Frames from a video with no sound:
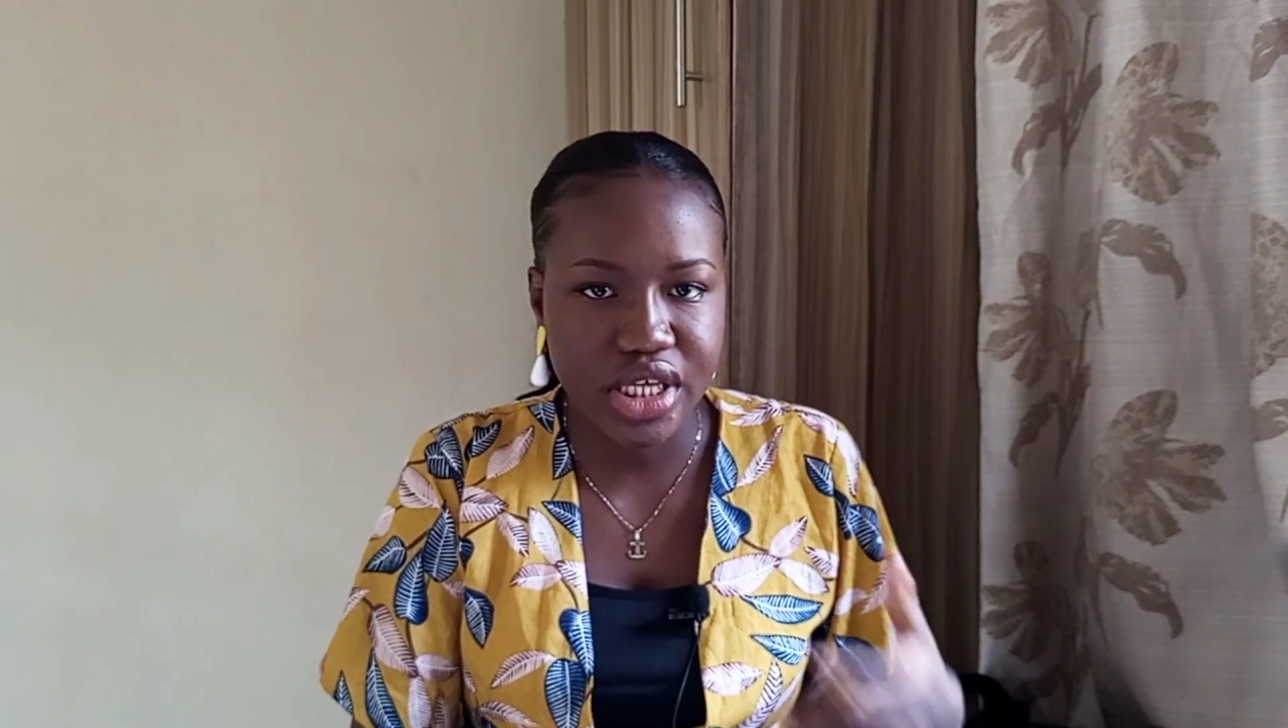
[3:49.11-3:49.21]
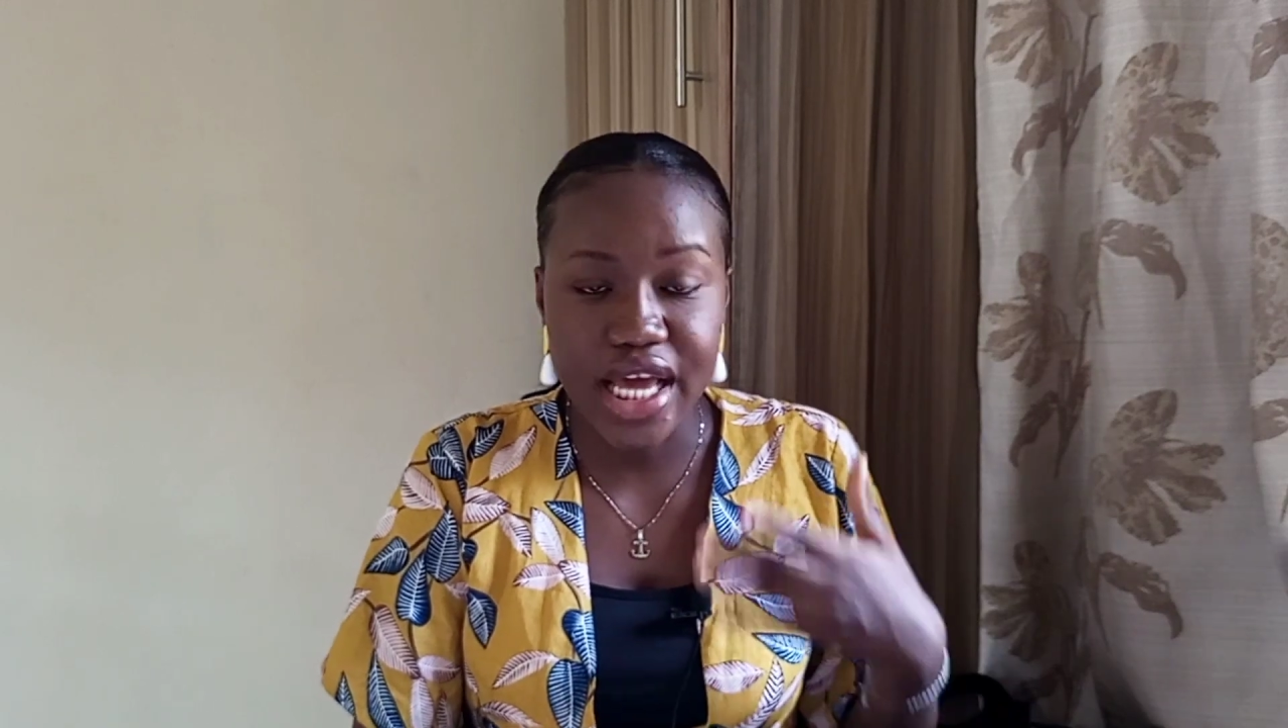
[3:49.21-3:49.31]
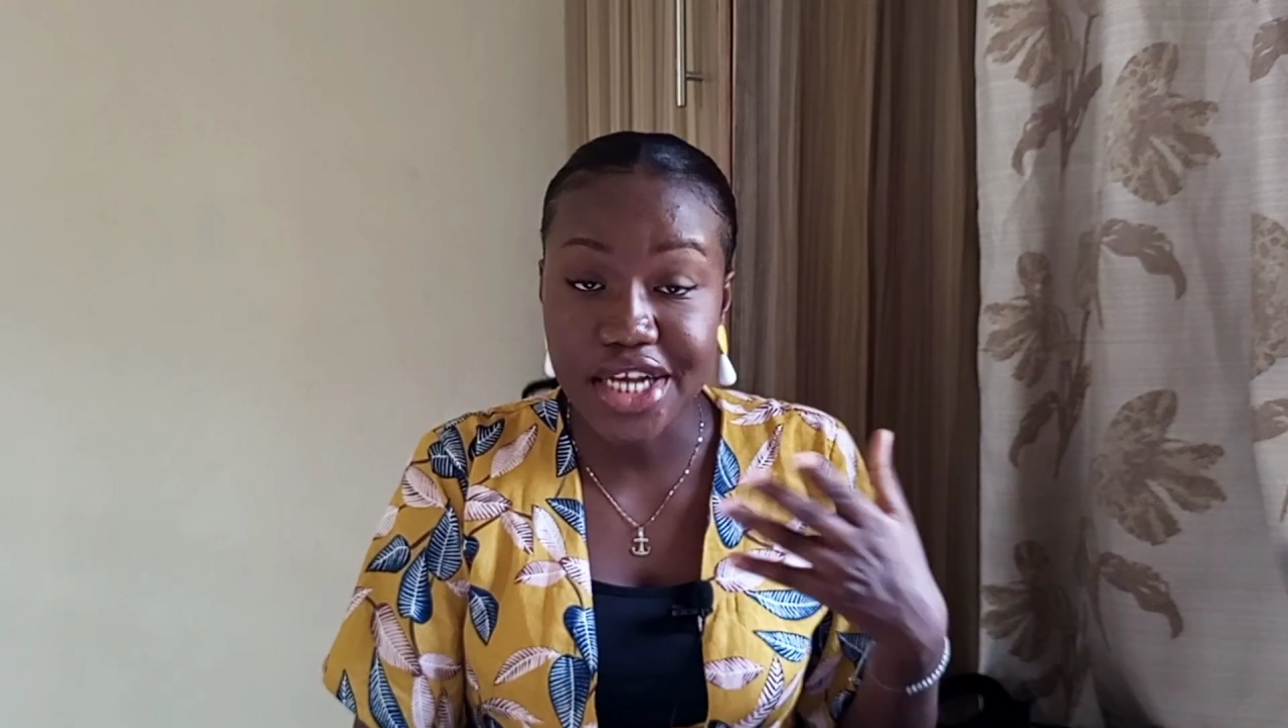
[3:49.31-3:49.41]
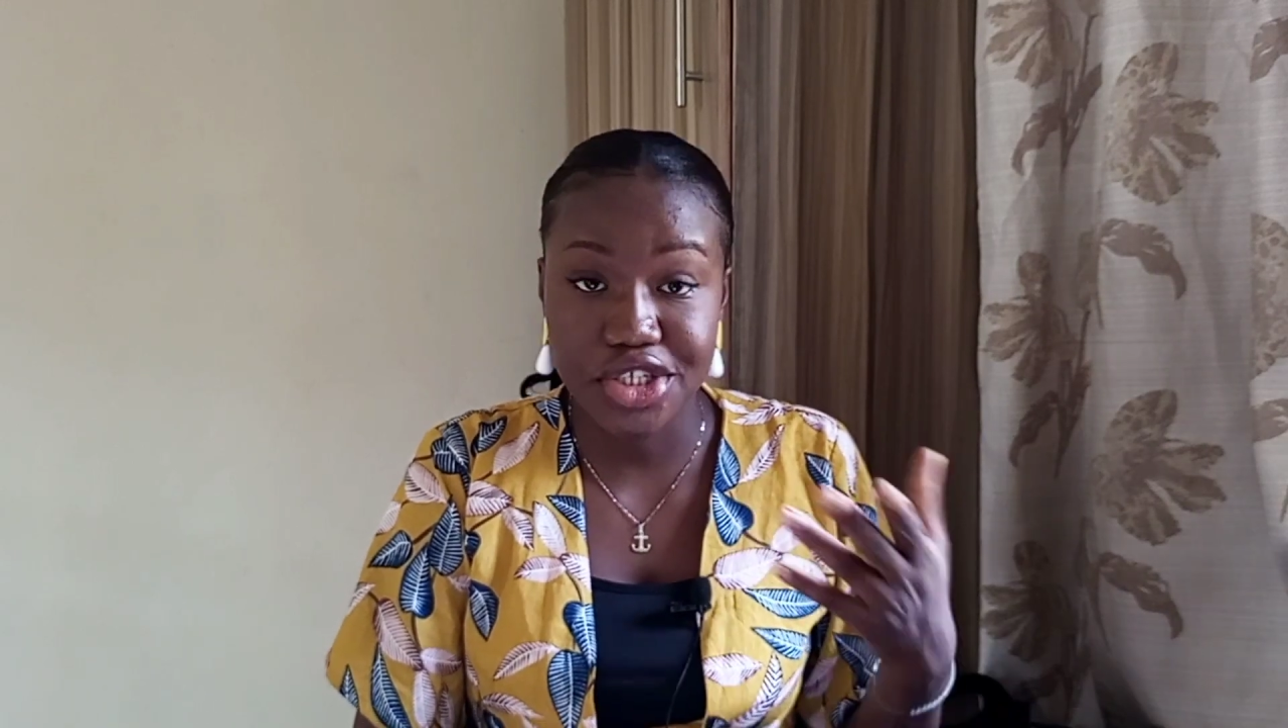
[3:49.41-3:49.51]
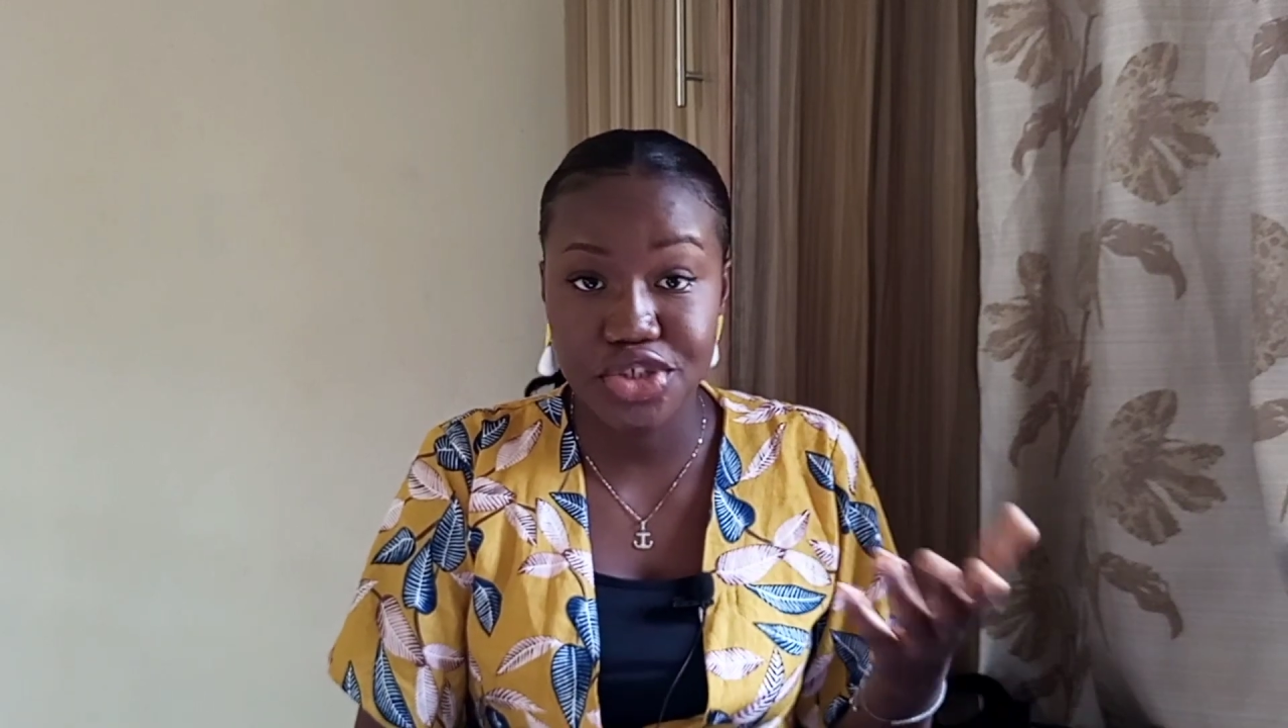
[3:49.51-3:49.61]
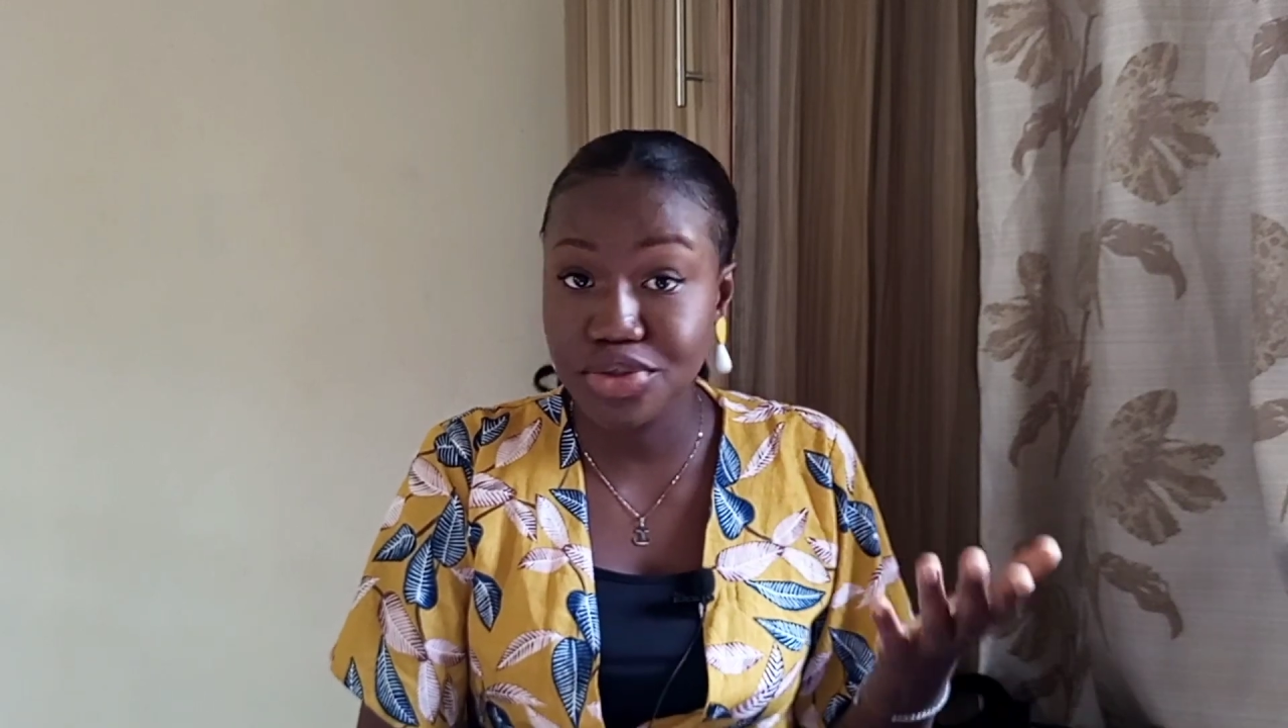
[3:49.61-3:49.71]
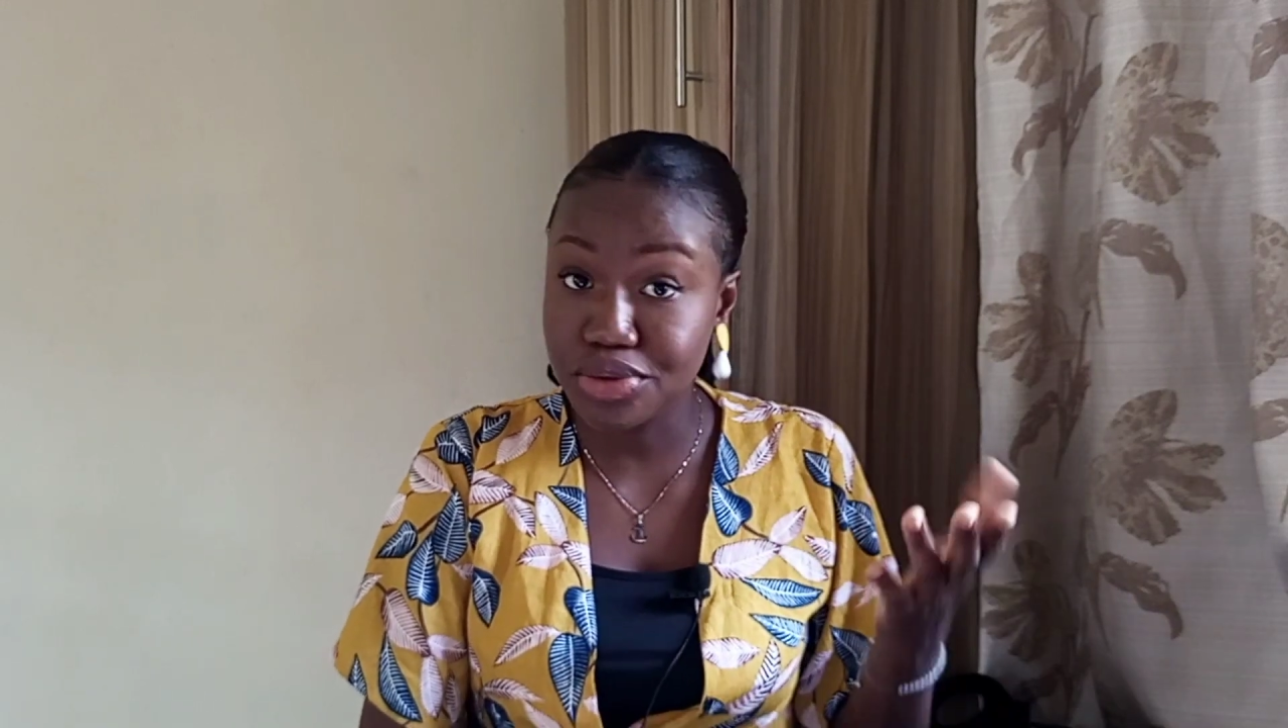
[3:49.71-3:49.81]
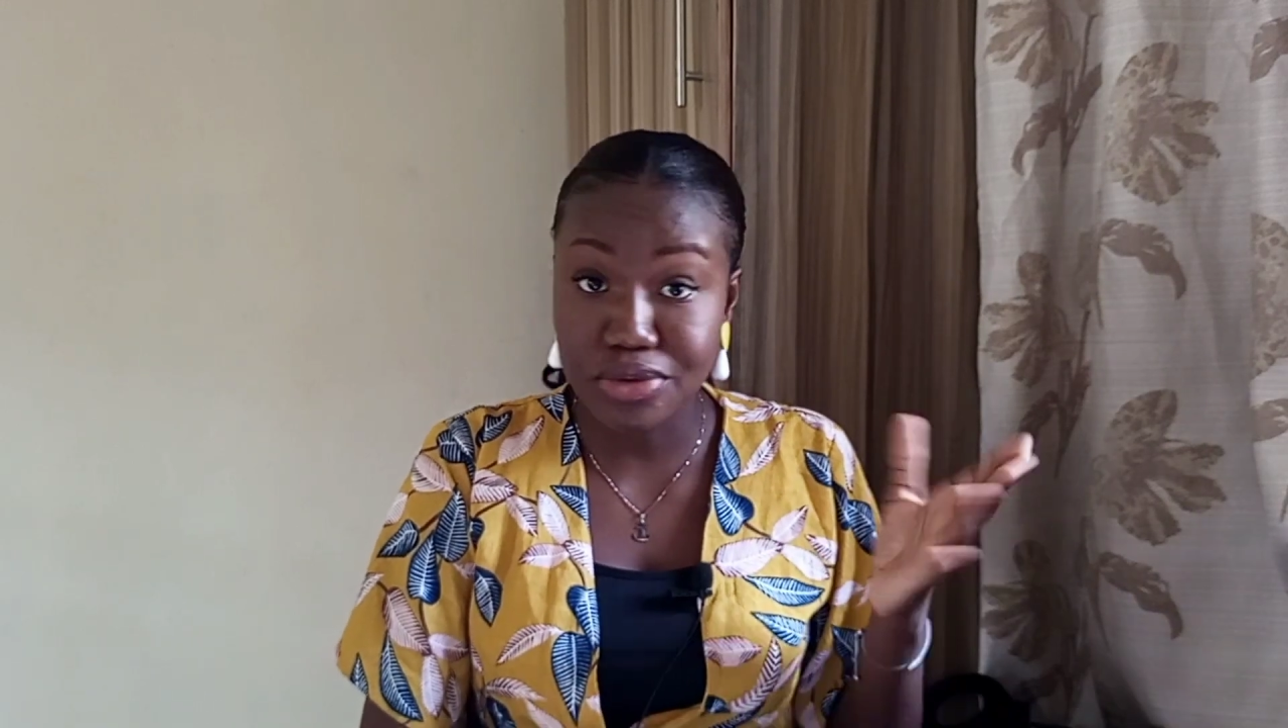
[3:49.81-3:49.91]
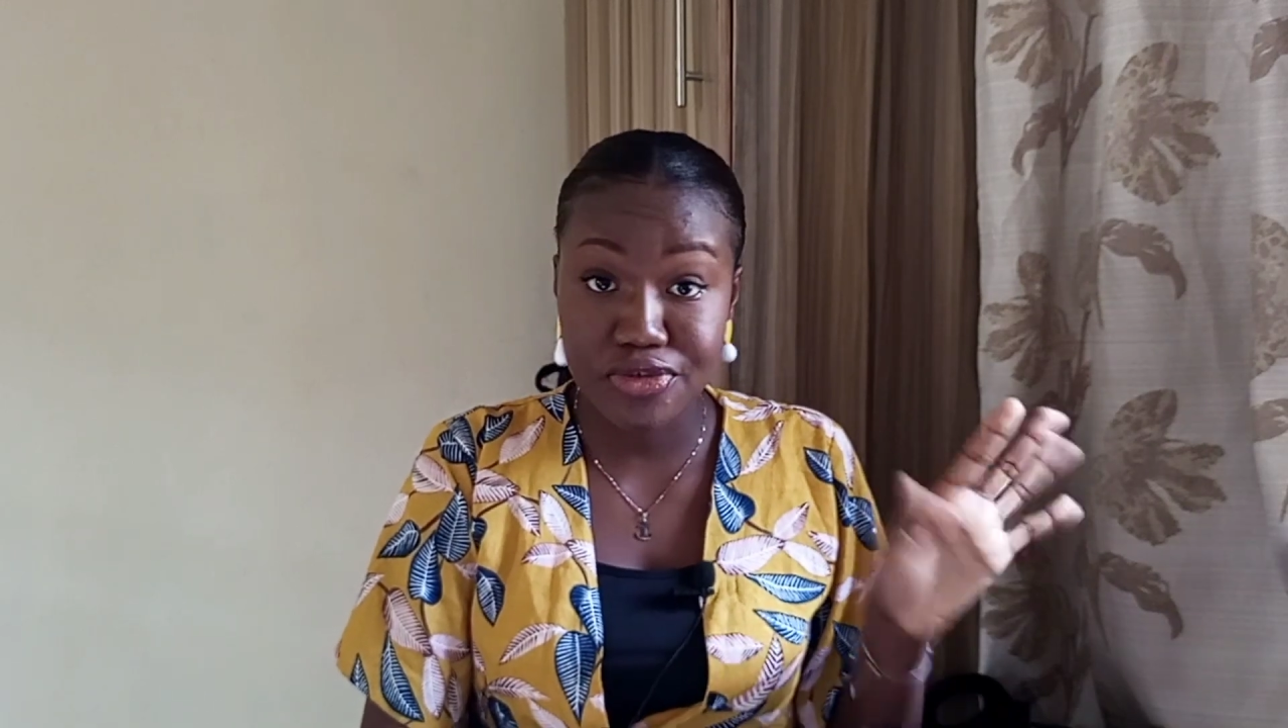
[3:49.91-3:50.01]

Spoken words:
an issue